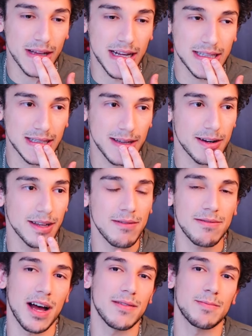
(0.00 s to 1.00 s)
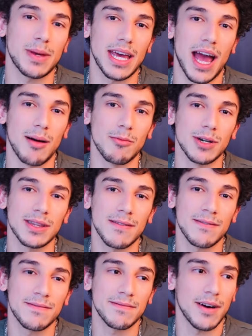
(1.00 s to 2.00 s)
It's literally 5 p.m. What the
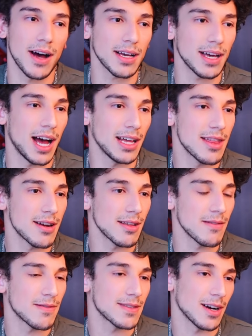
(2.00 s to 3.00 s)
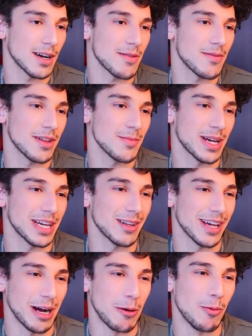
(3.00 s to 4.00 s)
fuck? I literally started filming at
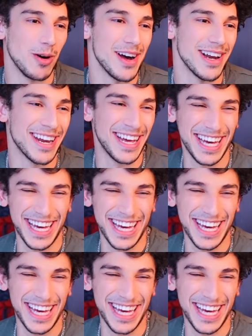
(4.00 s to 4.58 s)
like 1.